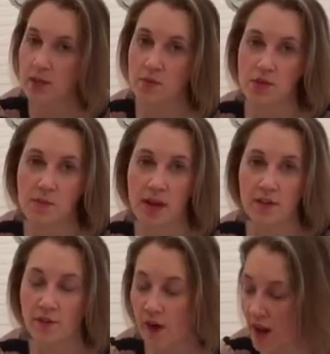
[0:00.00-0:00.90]
keep you
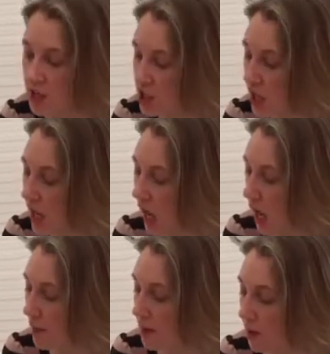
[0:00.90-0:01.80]
smelling fresh,
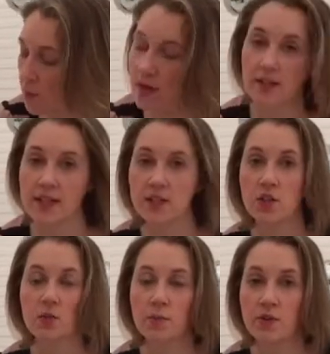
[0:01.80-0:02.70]
it will last a
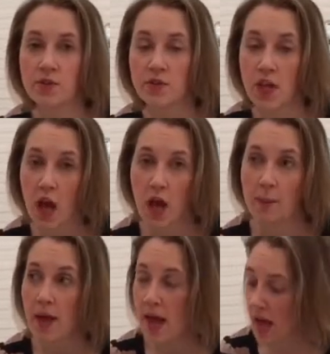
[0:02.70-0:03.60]
good period of
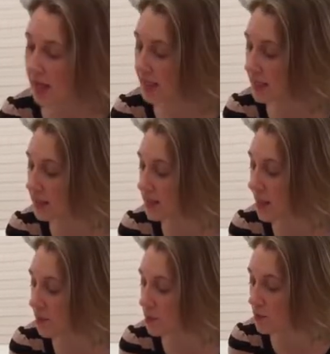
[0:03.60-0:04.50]
time, and a little
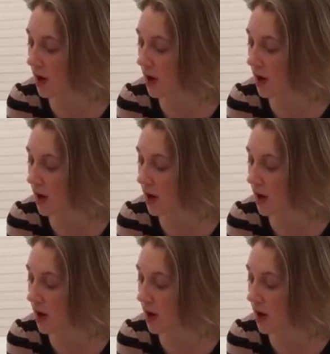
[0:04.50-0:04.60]
tip as